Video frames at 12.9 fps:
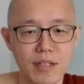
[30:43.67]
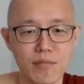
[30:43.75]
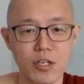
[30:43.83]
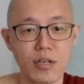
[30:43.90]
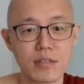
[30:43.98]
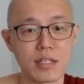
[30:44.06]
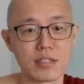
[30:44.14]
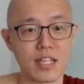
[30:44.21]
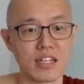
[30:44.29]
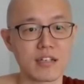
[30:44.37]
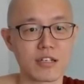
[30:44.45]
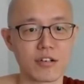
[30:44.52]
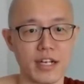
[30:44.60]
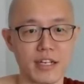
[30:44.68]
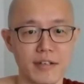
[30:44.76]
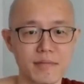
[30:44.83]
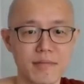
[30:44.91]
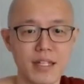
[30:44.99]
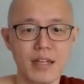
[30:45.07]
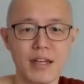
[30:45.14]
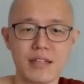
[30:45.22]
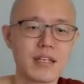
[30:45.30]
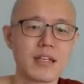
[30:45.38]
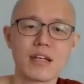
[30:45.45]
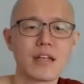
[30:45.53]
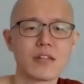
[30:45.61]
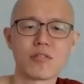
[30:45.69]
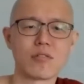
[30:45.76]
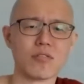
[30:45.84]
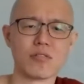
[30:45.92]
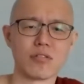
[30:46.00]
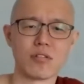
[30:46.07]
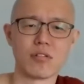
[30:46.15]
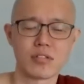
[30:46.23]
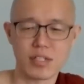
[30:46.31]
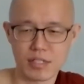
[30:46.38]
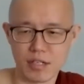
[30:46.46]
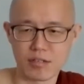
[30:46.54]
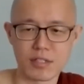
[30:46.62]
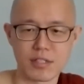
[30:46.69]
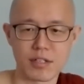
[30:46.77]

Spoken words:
because he started crying. I said, no, sit down.